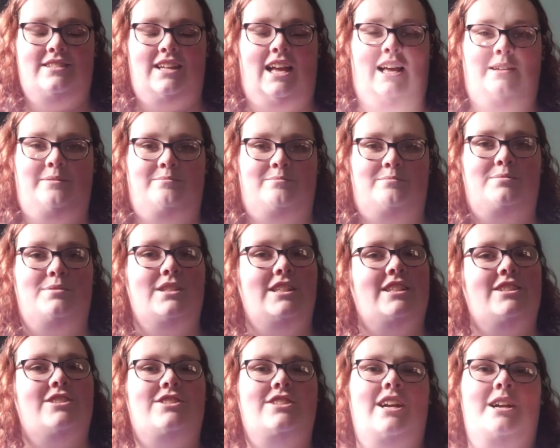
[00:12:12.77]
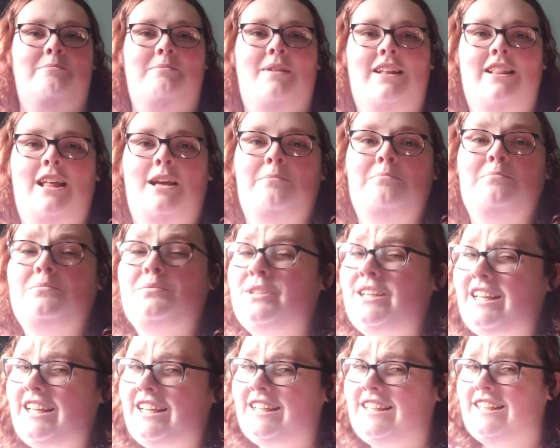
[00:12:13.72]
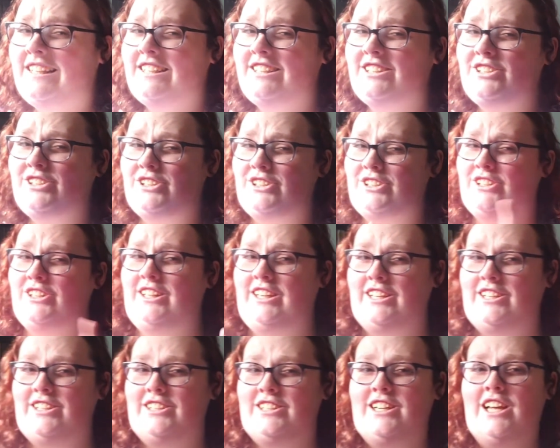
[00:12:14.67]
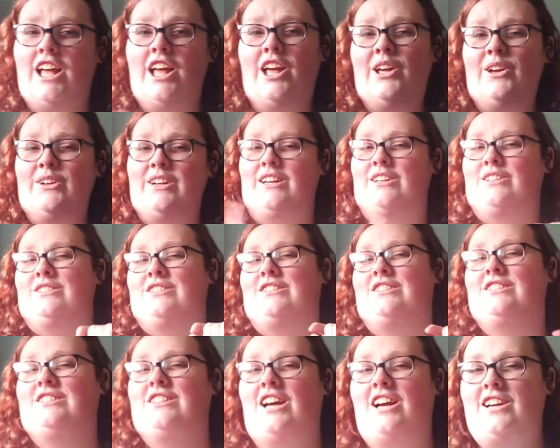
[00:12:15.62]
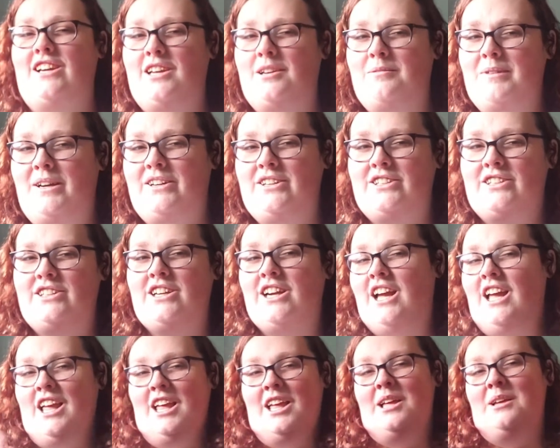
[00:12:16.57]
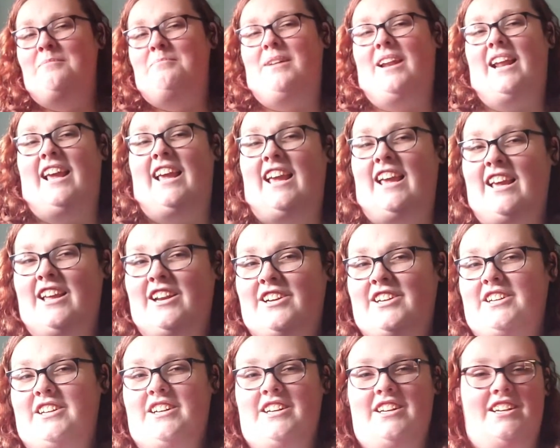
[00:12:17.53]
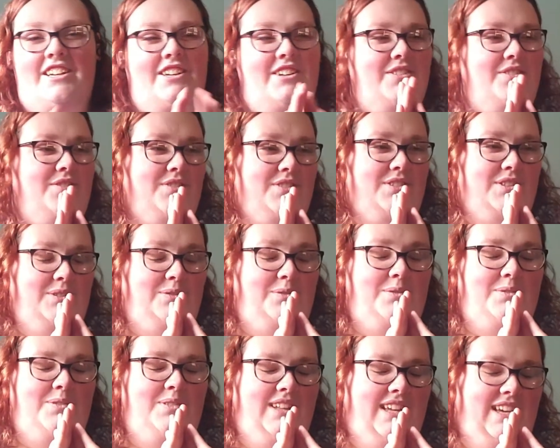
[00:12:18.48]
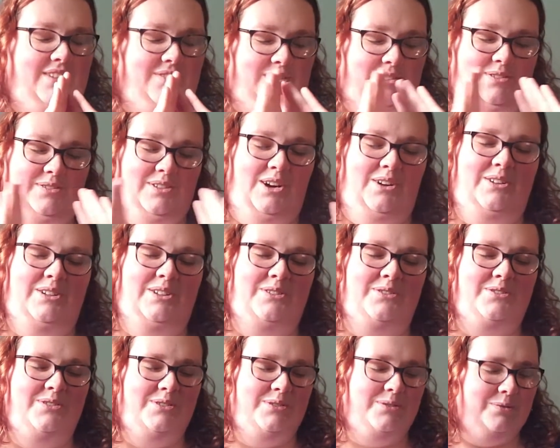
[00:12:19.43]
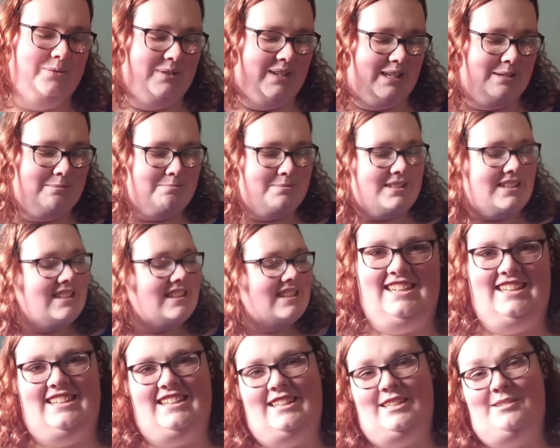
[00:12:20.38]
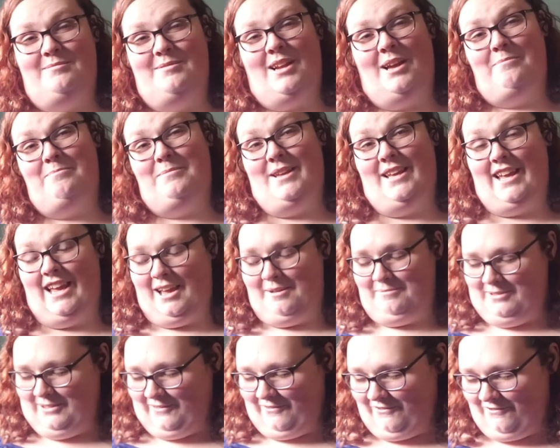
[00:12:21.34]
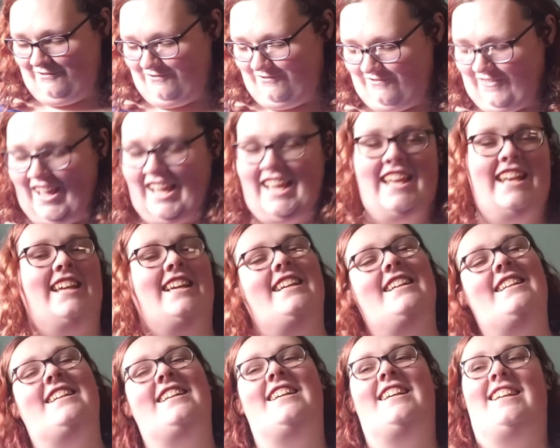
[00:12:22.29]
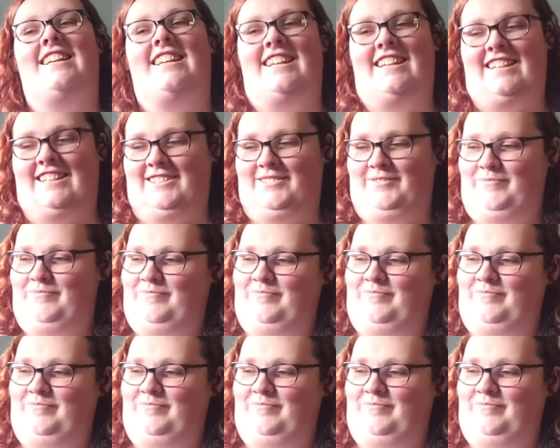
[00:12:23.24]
I'm pretty sure I made that pretty clear earlier when I was talking about her, but I hate her for having Rowan whipped and him not being able to fight it, and